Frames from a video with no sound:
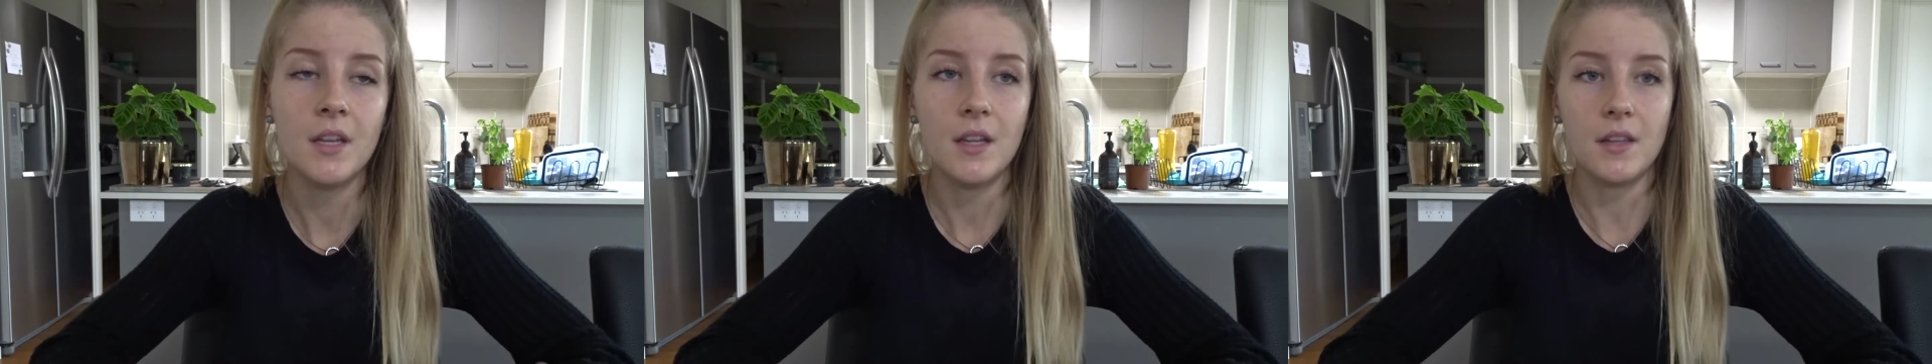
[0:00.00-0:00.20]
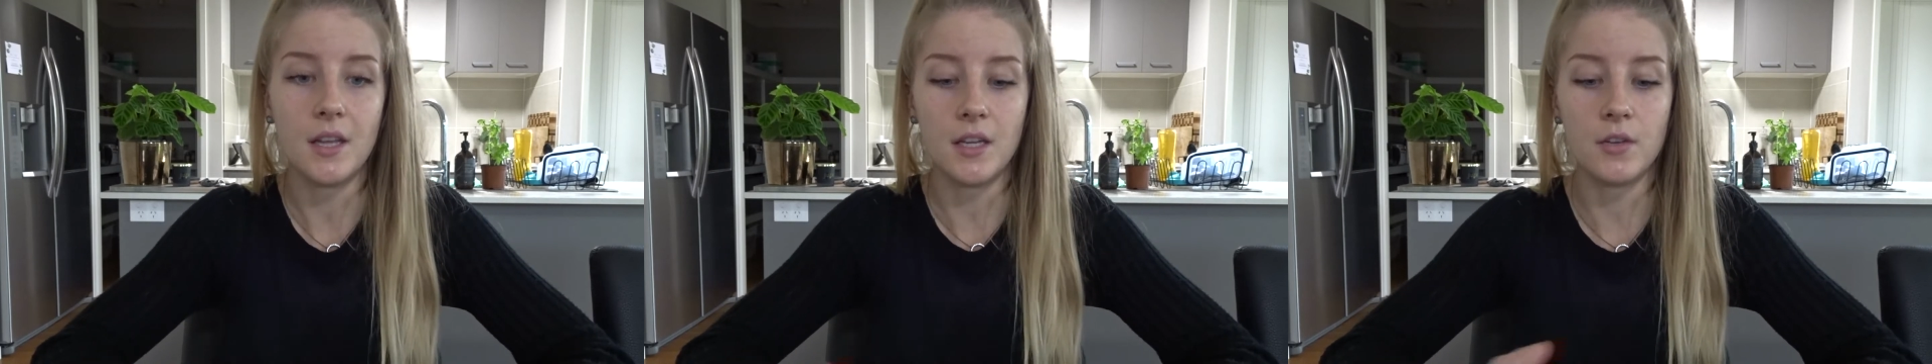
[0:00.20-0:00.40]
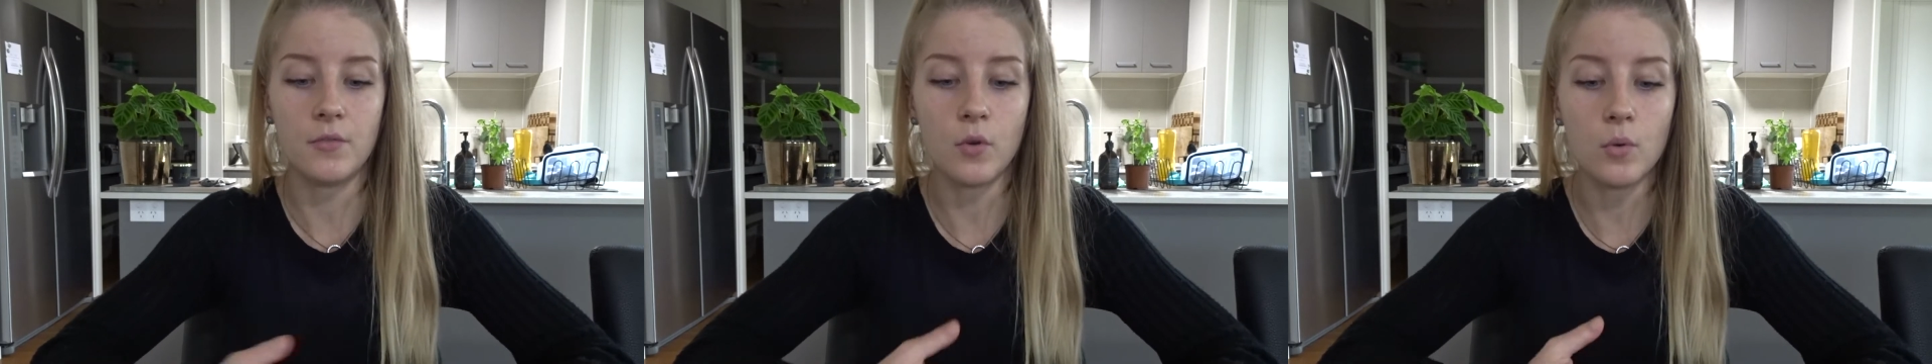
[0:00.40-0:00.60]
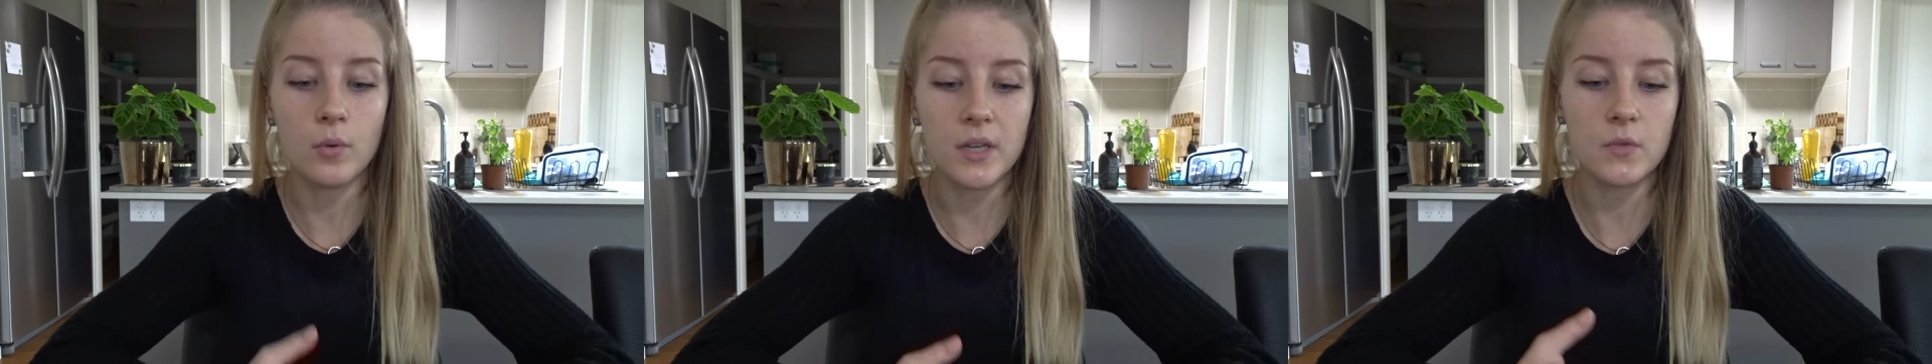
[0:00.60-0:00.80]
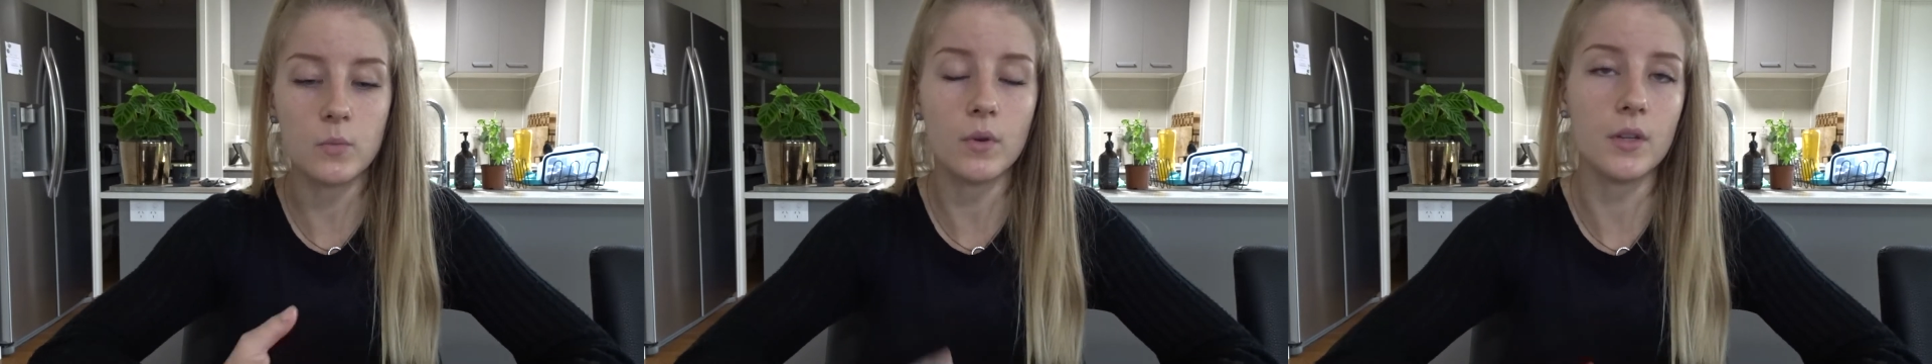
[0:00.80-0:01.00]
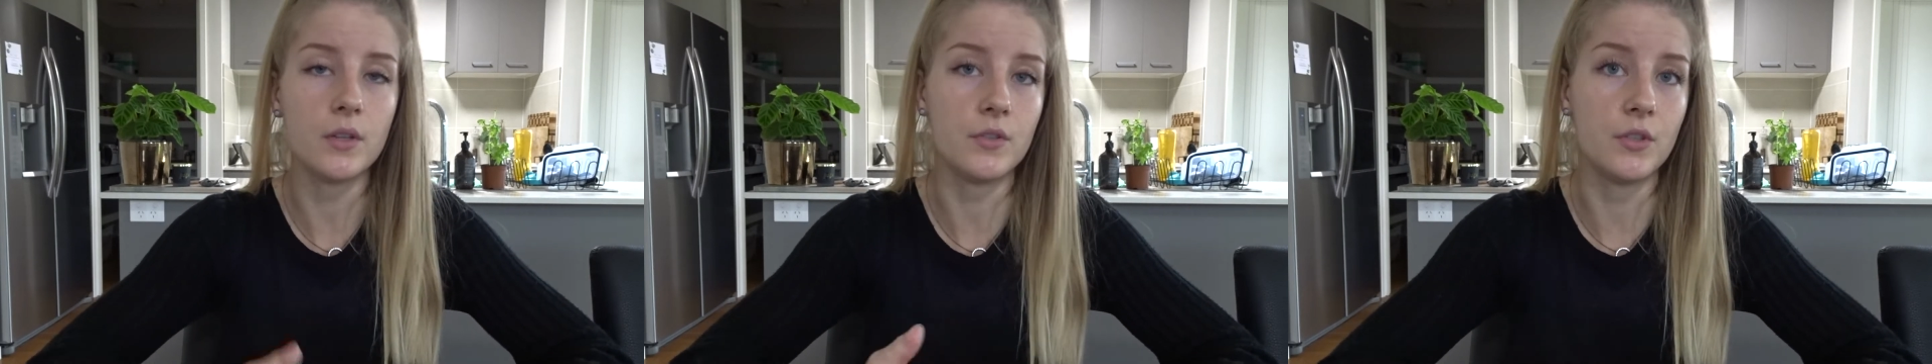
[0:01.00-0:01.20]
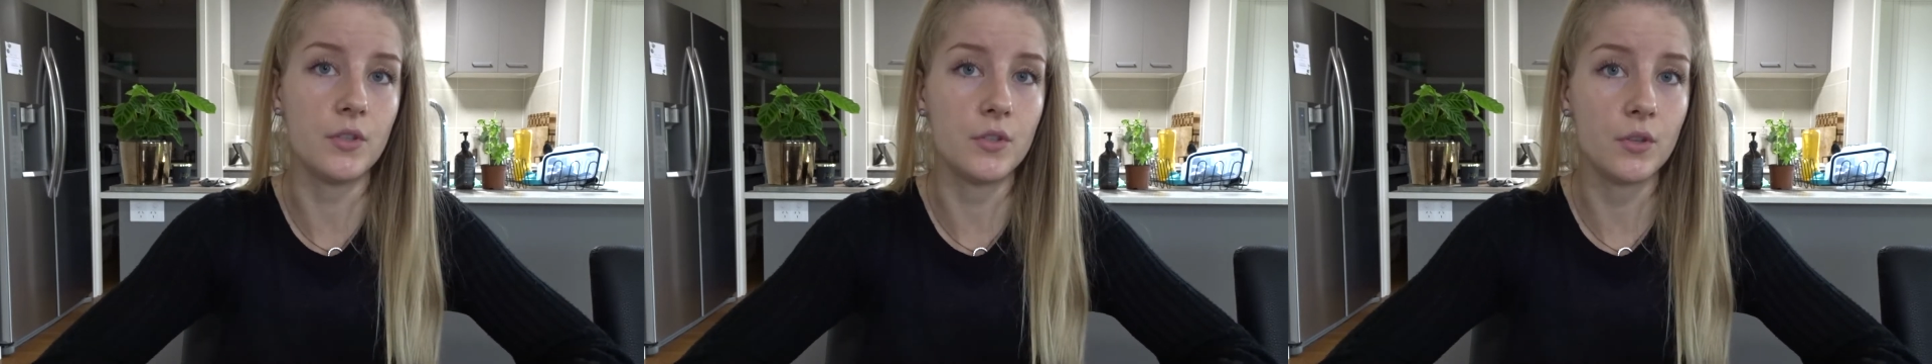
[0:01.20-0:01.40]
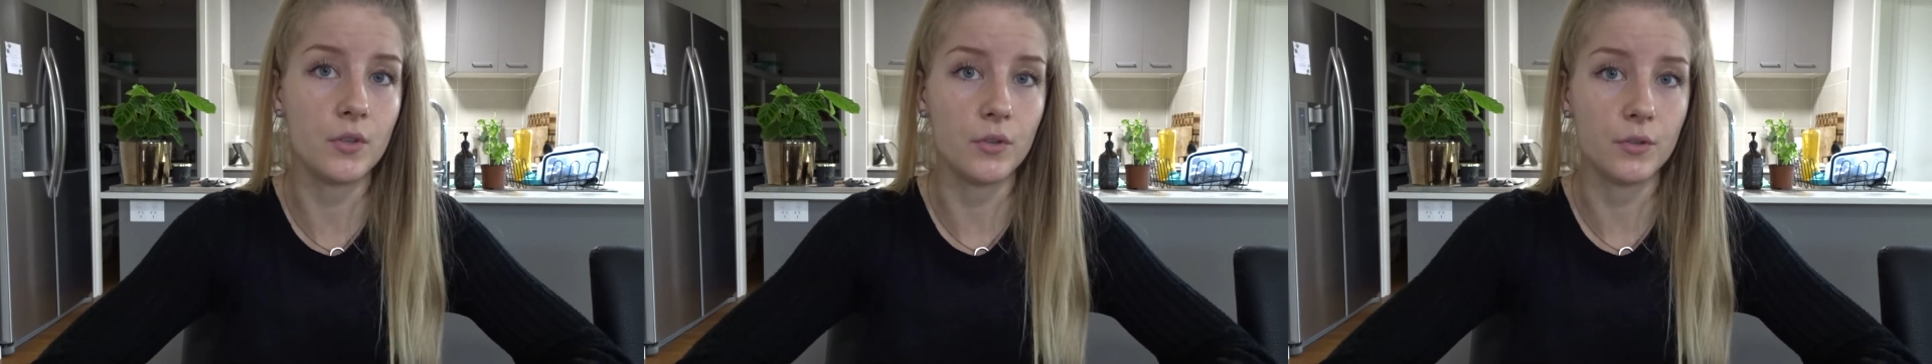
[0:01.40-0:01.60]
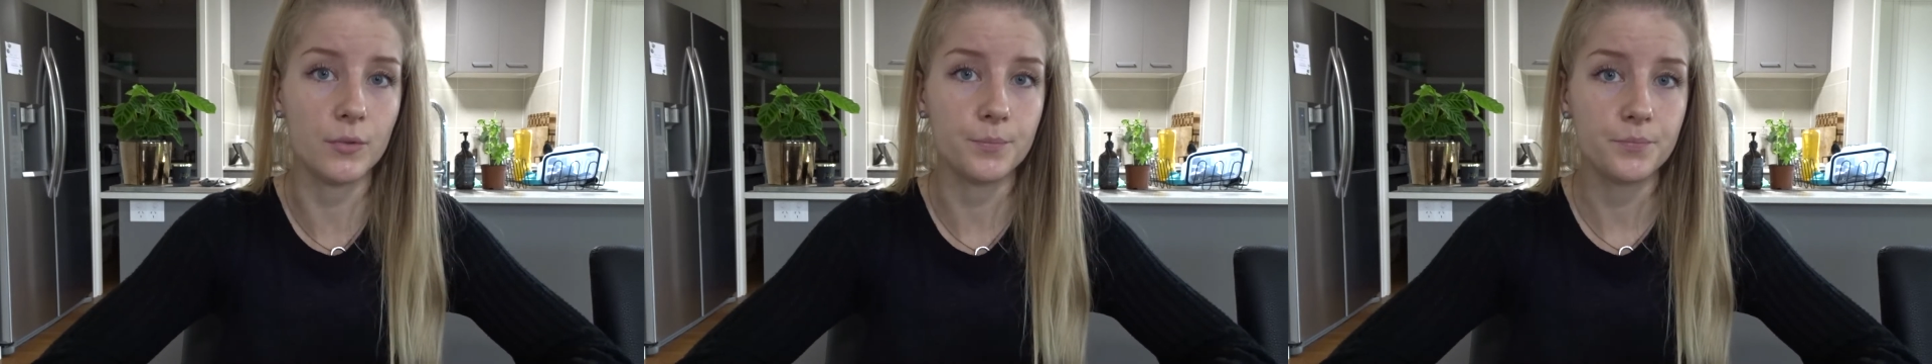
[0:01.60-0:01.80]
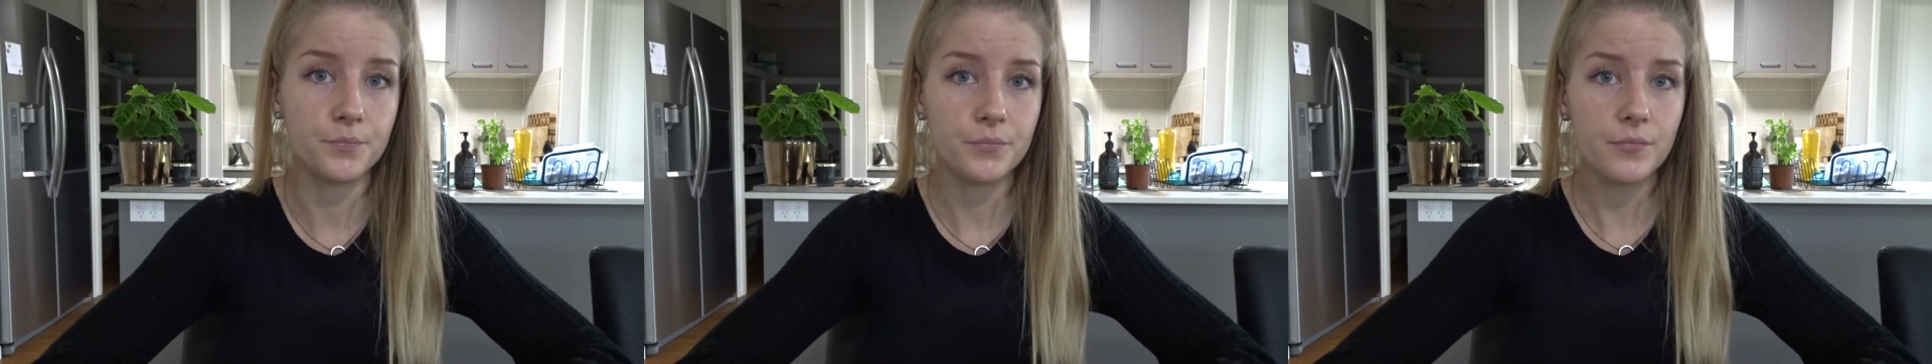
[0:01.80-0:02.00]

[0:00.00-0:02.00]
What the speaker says: that you've always wanted to do